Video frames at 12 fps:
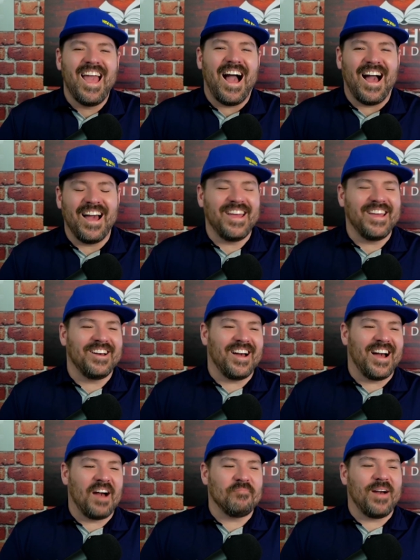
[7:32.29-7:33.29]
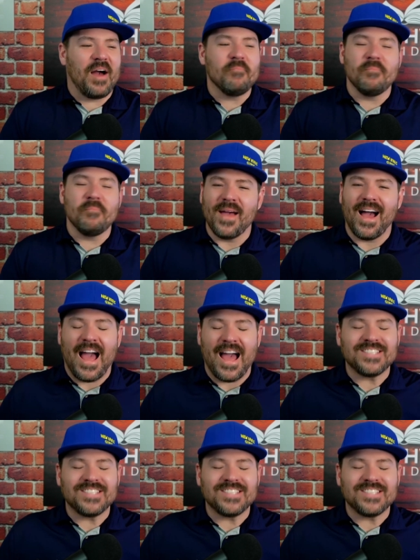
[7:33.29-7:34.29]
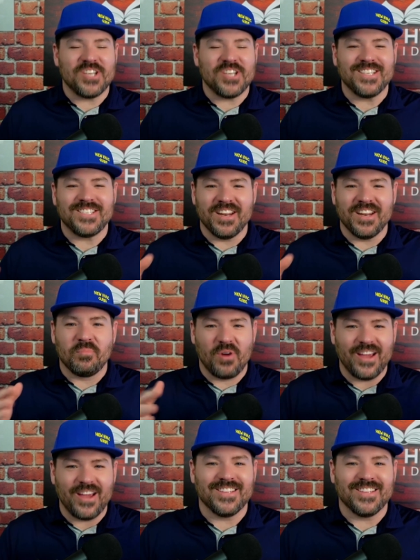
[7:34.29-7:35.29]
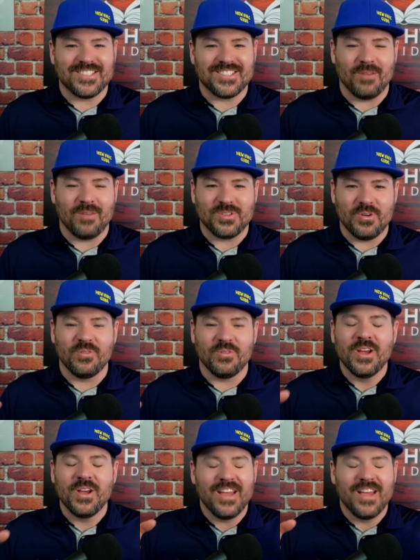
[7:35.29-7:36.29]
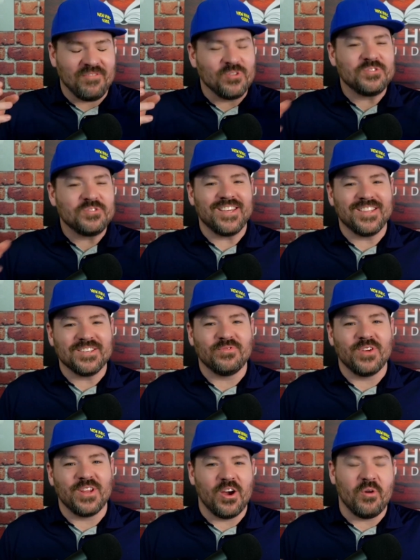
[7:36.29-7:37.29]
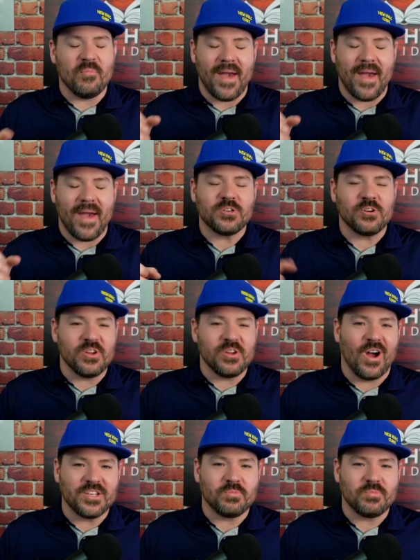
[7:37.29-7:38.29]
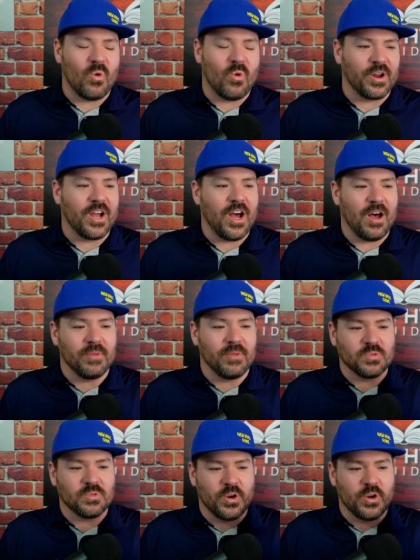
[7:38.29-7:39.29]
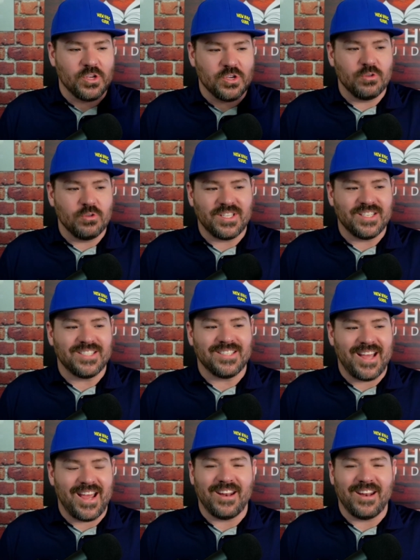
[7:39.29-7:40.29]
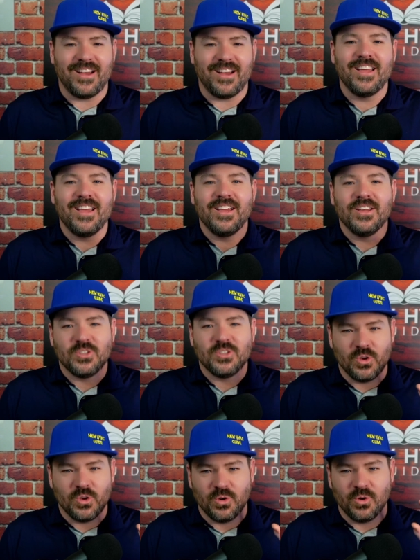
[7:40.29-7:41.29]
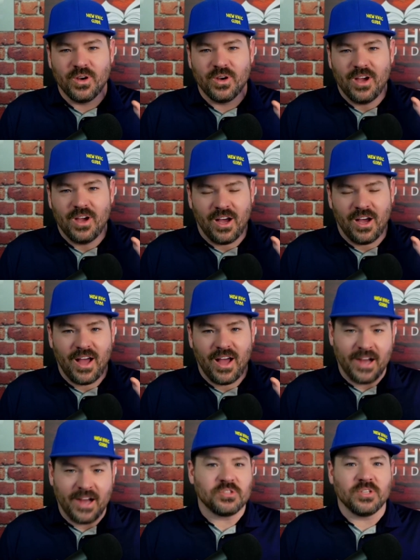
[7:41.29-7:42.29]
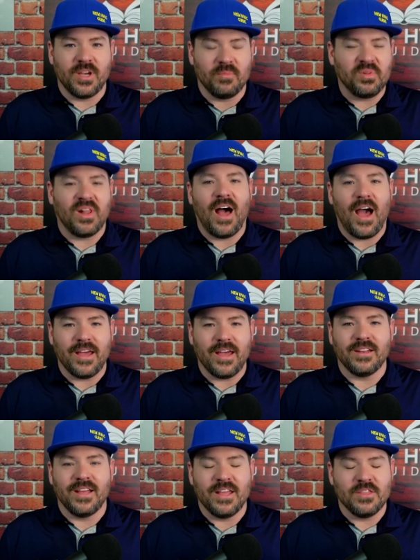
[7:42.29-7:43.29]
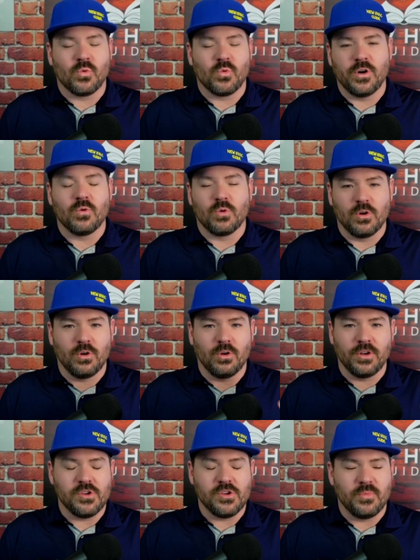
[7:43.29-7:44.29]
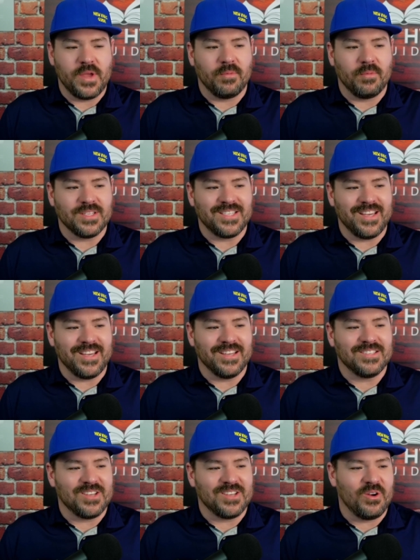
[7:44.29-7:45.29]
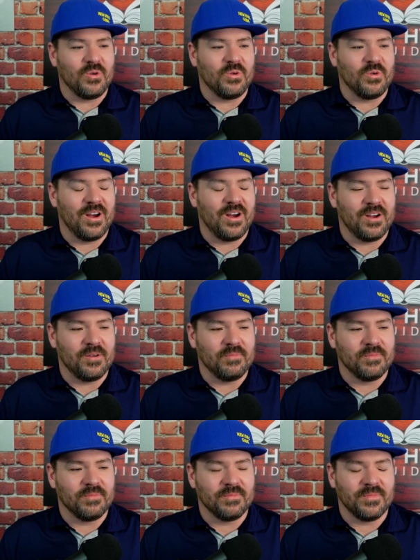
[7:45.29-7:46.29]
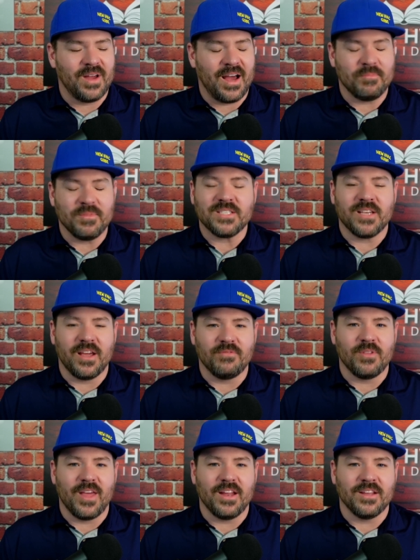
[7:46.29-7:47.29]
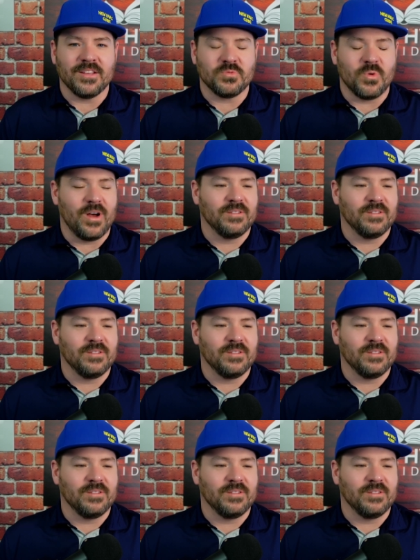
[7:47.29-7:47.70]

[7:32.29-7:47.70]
I uh, I'm I'm asking JC to break this up. So if you see this video, make sure you watch more to come because we're going to use this data to uh, actually apply it in the real world, and you'll be able to see it. So um, I'm excited for that as well.